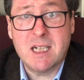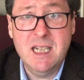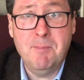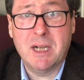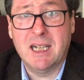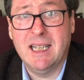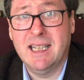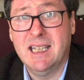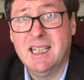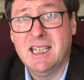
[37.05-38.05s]

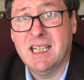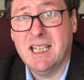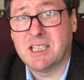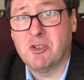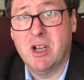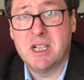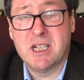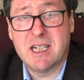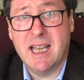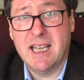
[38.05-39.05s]
Typically, it's going
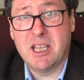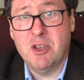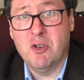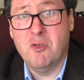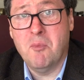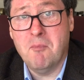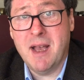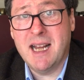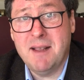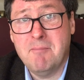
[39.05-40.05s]
to take you many,